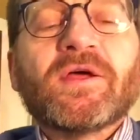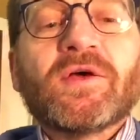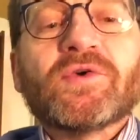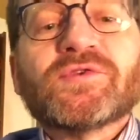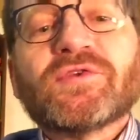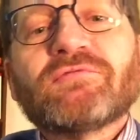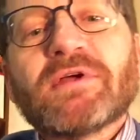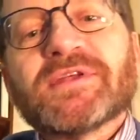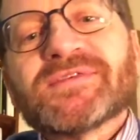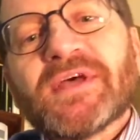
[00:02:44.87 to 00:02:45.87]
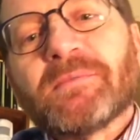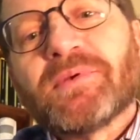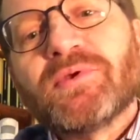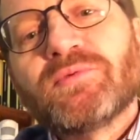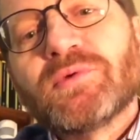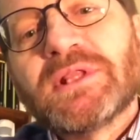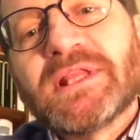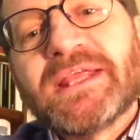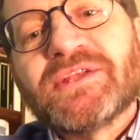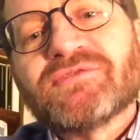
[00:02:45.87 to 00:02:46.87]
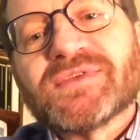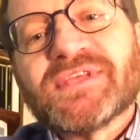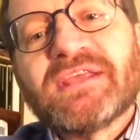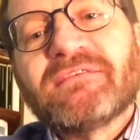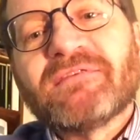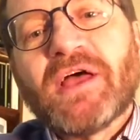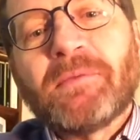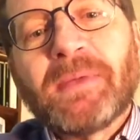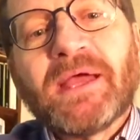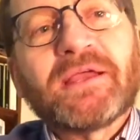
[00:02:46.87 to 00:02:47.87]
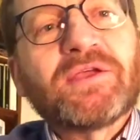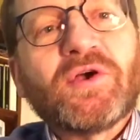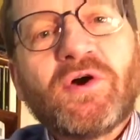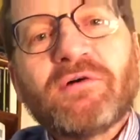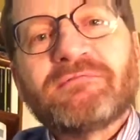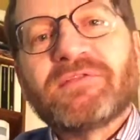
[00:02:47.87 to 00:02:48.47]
On to the runners-up, who will each receive a pack of